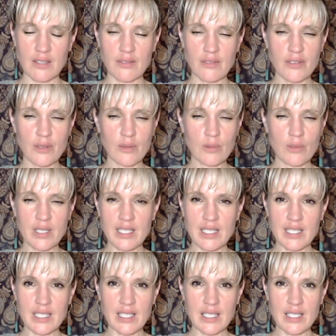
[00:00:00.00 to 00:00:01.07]
feel
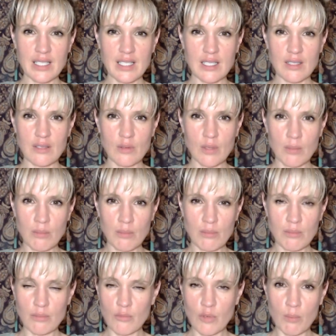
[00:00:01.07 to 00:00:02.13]
really
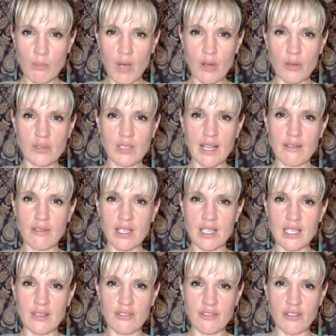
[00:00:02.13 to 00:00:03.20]
remote, like really
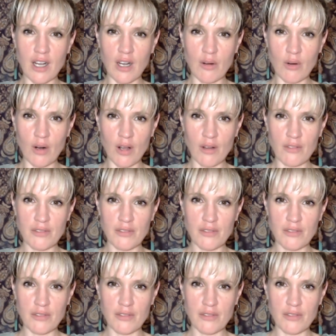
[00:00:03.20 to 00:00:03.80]
far off.